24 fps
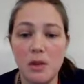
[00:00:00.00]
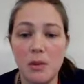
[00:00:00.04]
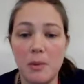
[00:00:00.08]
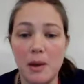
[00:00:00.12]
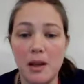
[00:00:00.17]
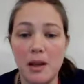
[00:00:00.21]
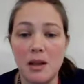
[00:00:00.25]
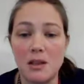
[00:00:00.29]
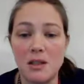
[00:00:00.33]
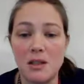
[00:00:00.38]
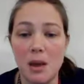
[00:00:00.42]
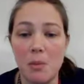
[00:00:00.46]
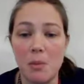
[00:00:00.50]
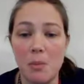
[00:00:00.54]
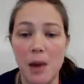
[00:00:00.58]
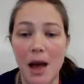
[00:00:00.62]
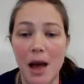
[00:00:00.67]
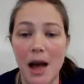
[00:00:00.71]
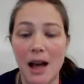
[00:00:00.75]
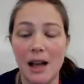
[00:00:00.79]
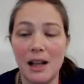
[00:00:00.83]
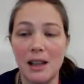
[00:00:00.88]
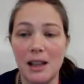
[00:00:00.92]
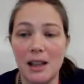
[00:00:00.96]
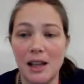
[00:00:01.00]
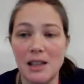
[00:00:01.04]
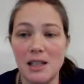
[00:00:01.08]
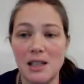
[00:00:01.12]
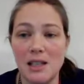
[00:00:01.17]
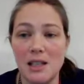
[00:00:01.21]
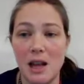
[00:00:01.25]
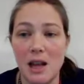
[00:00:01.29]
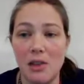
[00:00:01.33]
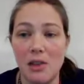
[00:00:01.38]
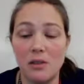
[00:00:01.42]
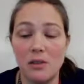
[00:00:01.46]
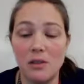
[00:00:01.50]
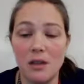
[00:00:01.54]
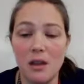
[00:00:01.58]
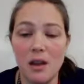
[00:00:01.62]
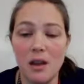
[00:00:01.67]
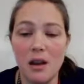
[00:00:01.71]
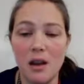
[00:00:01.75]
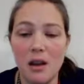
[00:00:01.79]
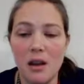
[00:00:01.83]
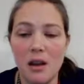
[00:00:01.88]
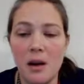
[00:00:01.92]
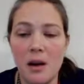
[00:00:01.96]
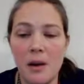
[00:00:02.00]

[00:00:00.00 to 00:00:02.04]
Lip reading: because they pack less densely.